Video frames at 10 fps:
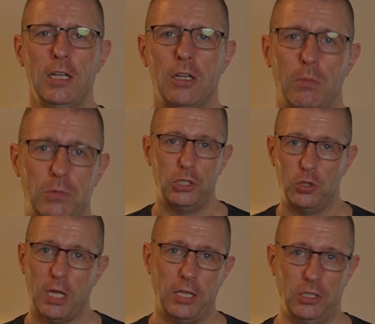Now, to
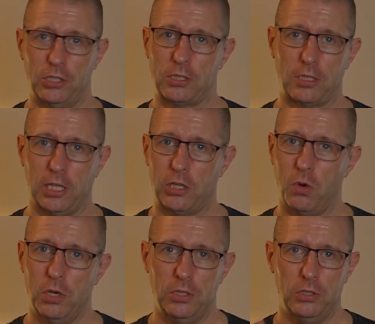do that, you just click
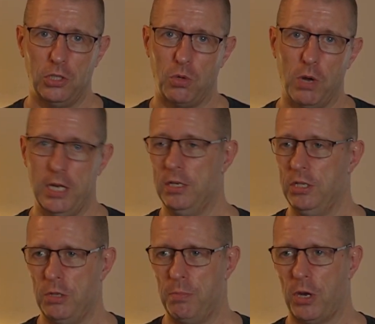on it, you go
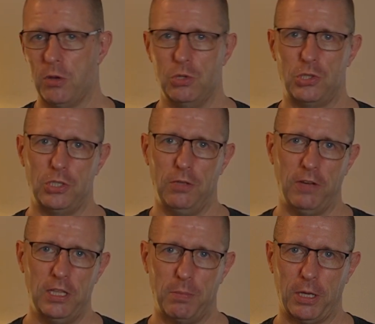in, you browse, you
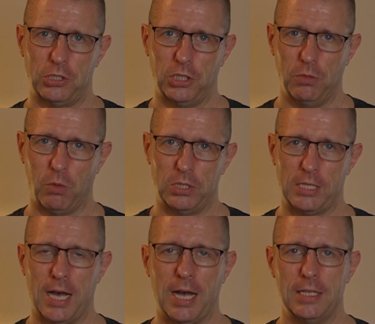find the picture you want
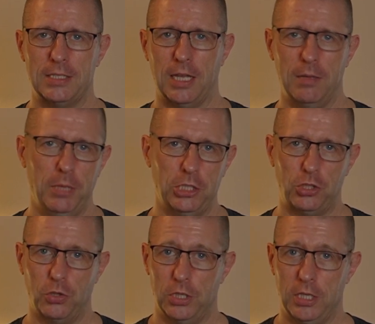to add, and make
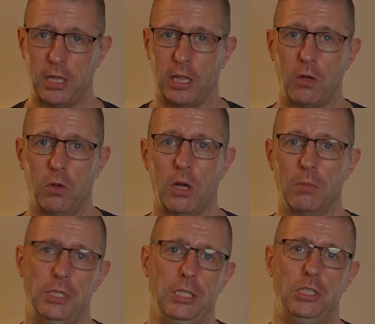sure that you click on
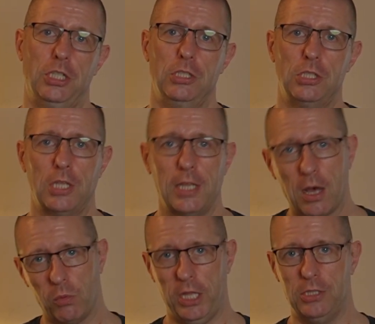Update Changes, and
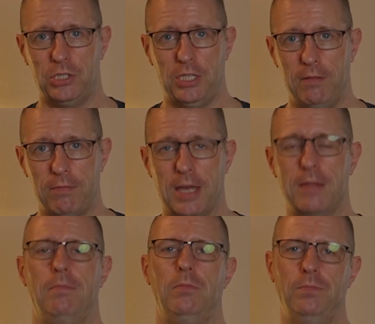that'll then save
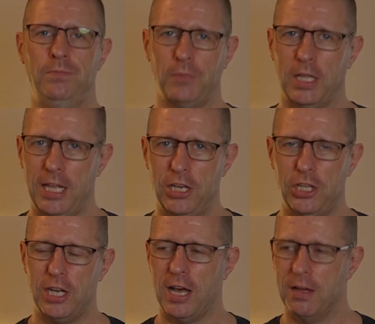that. And then you
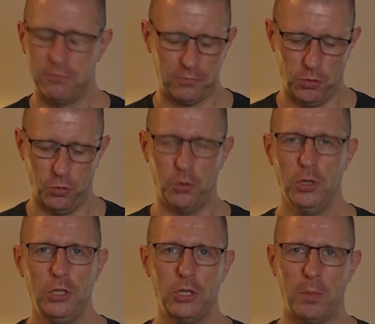have,
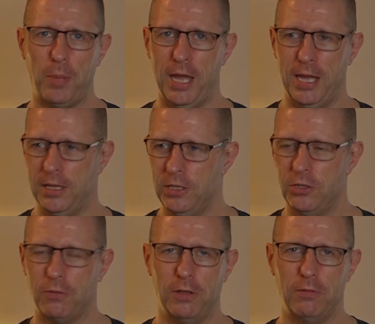your pet,
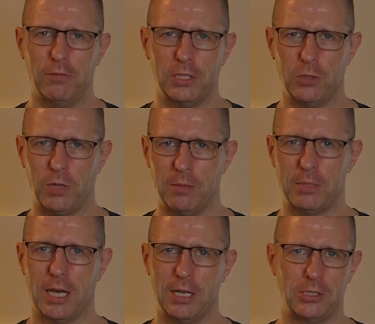your favourite video game
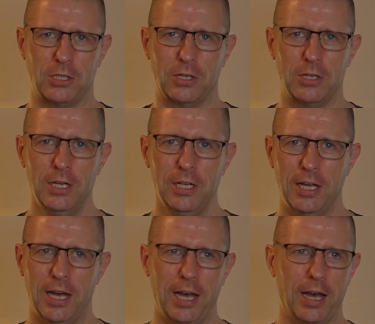character,
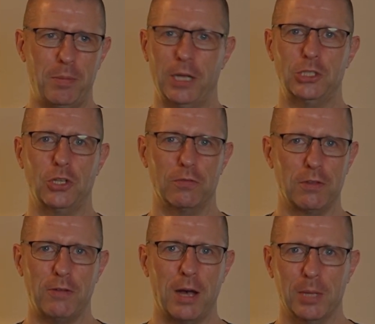a picture of the
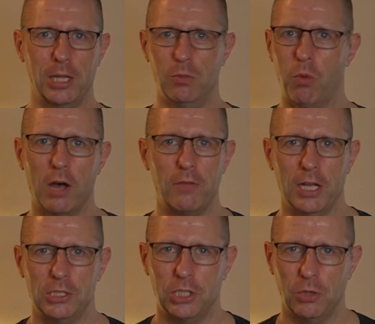family, whatever
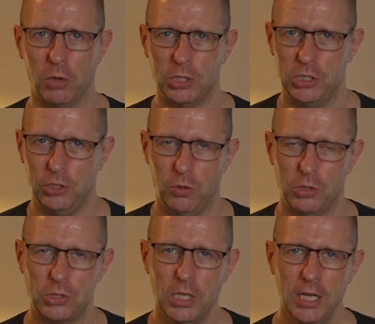it is that you want to
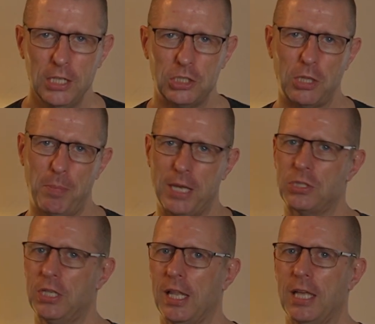use, just to
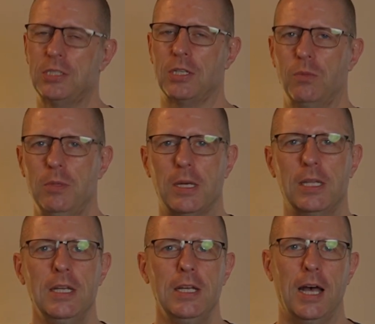personalise it a wee
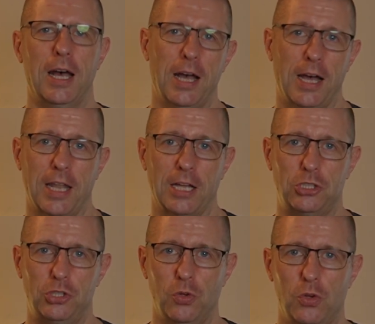bit, and
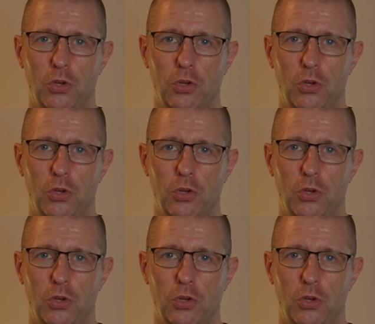that's you